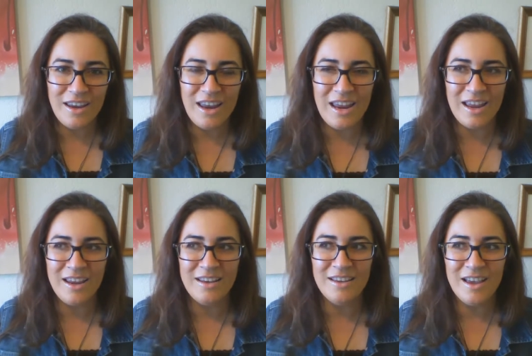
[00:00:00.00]

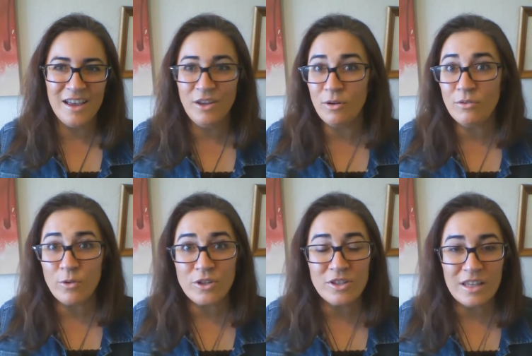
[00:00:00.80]
And, uh, you know,
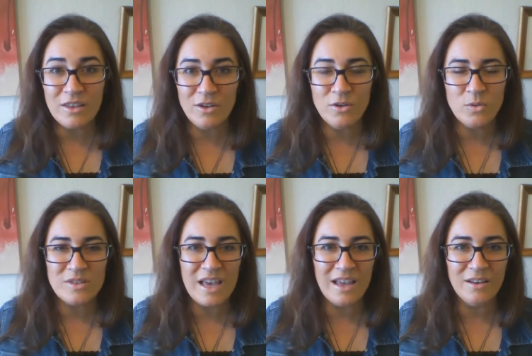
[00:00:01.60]
unfortunately the news was
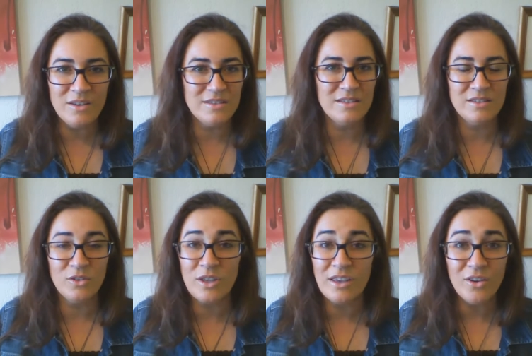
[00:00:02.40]
that this isn't
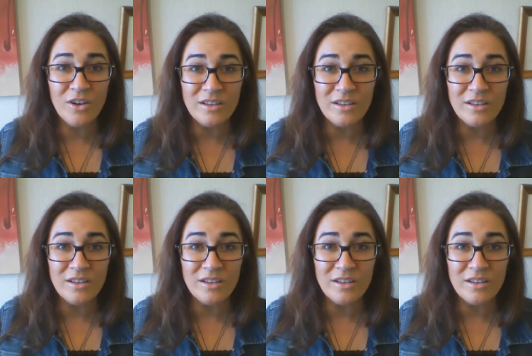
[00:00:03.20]
looking good.